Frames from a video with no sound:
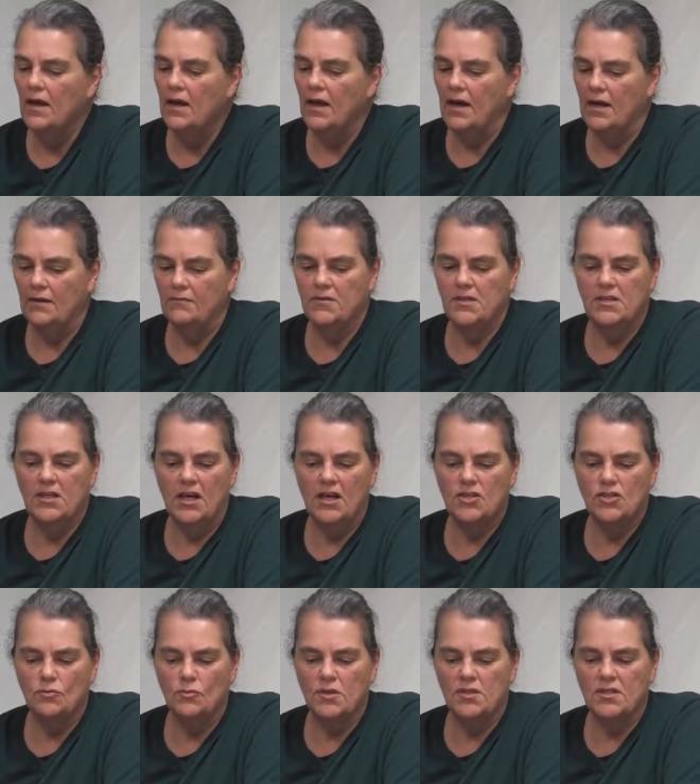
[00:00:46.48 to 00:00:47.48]
An
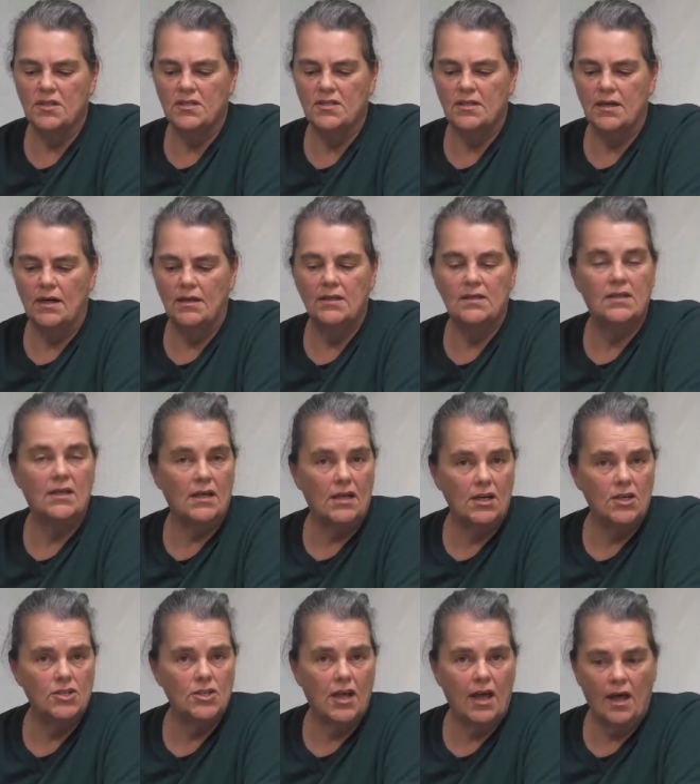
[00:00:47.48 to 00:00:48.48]
invitation was extended to
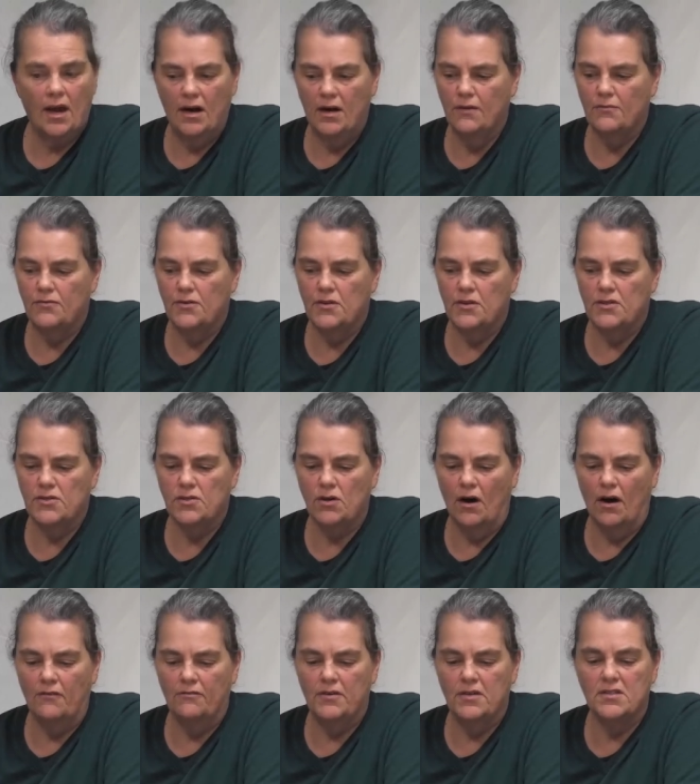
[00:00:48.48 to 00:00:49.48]
each candidate for this
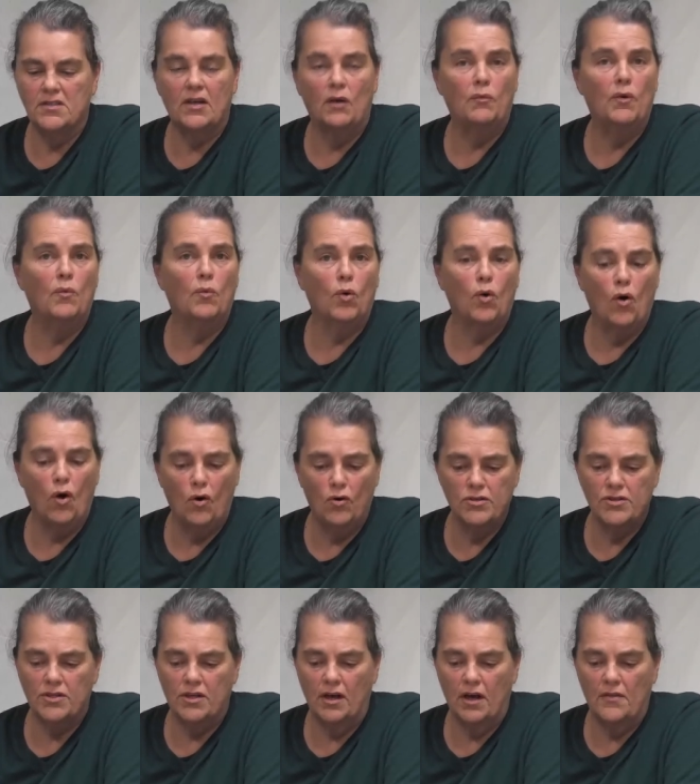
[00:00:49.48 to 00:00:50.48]
office, and we will
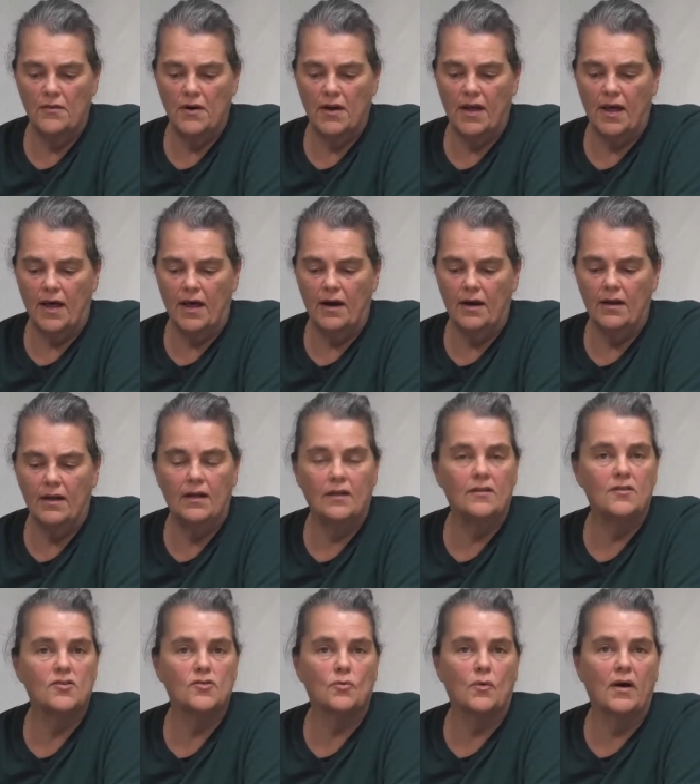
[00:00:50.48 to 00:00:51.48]
host the other candidate in
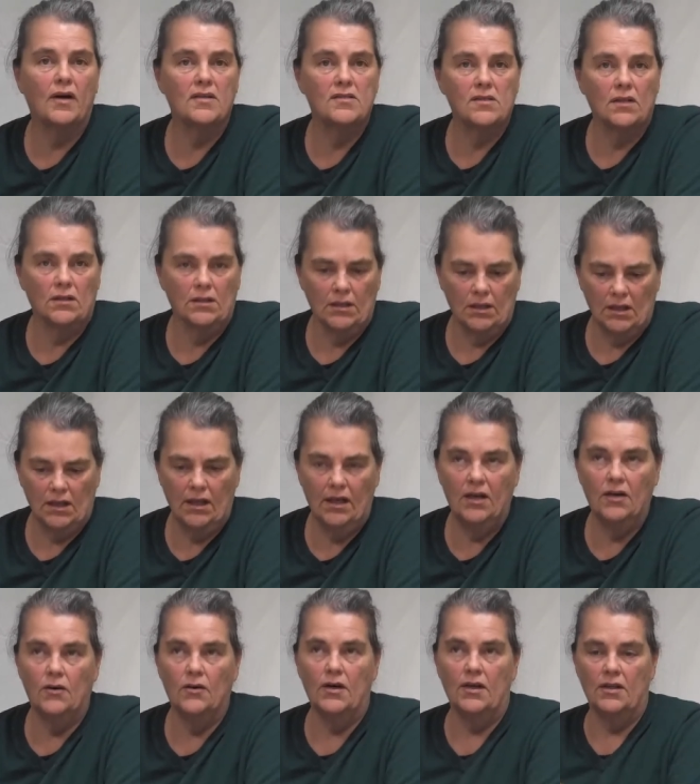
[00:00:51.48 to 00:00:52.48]
this race a little
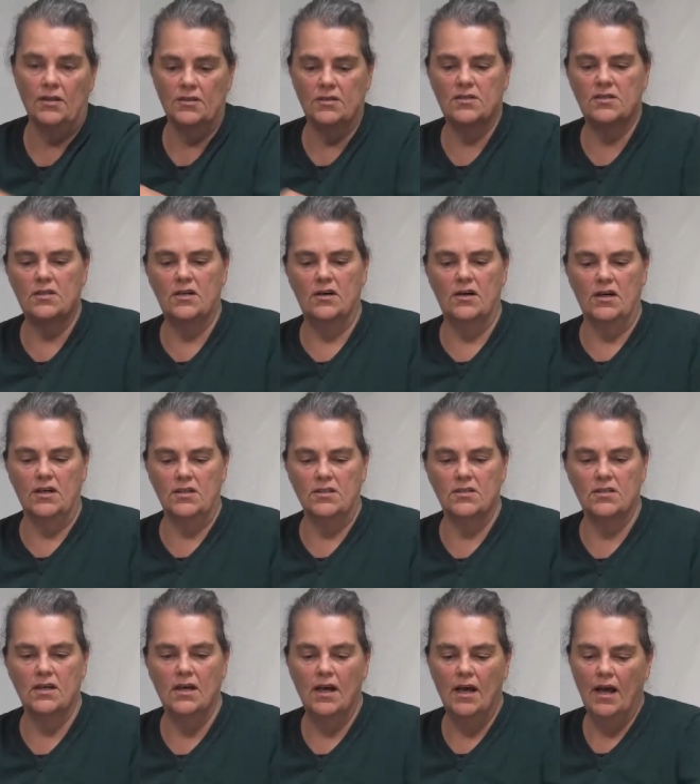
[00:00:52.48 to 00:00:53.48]
later in the
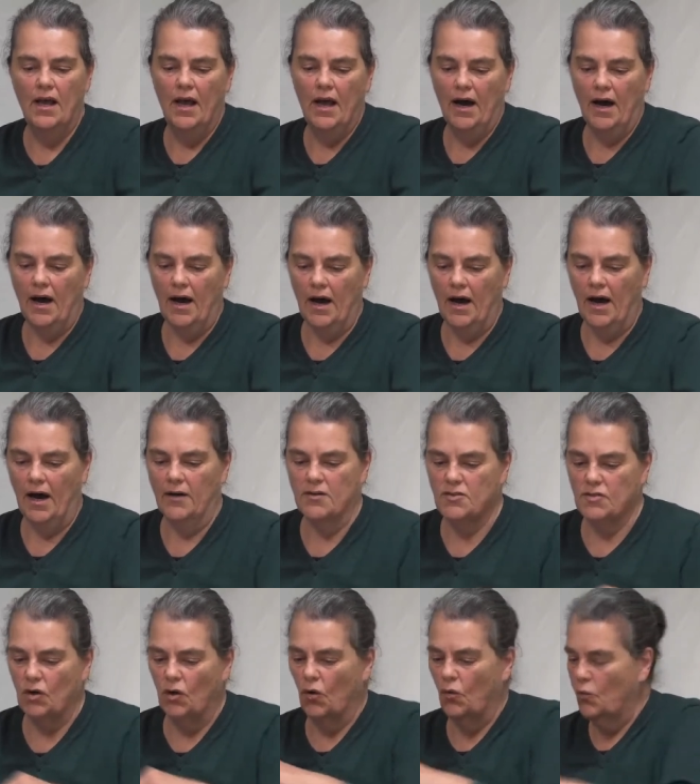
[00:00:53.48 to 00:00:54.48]
series.
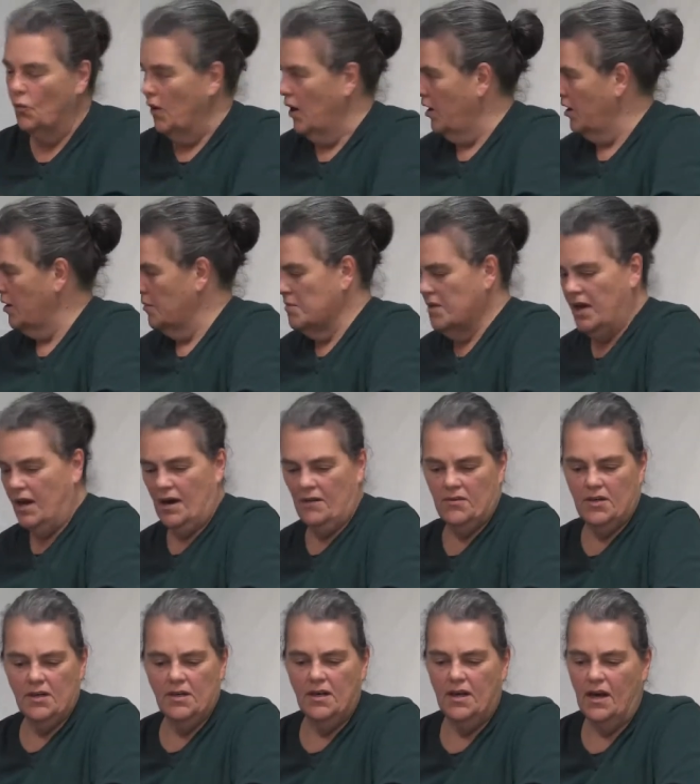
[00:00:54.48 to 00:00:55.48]
So welcome,
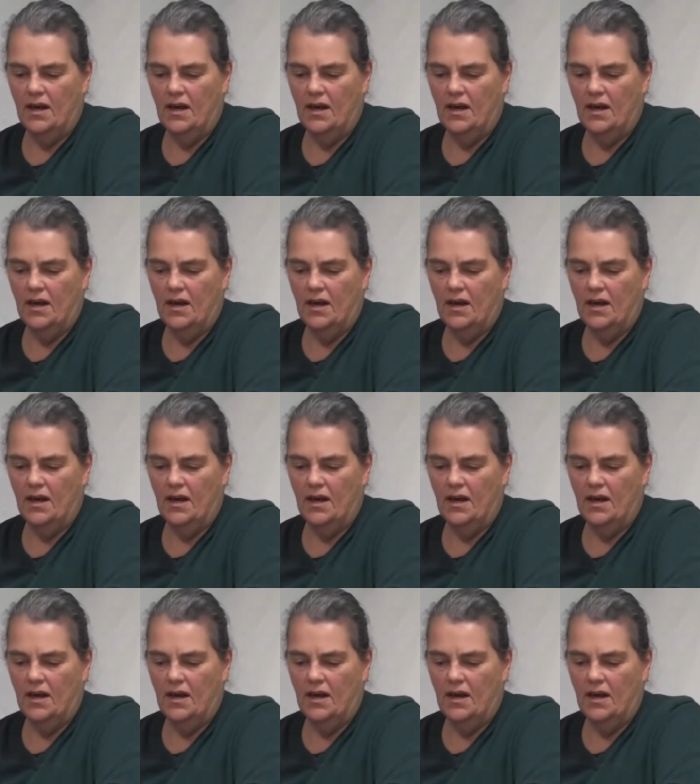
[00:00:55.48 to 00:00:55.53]
Kevin.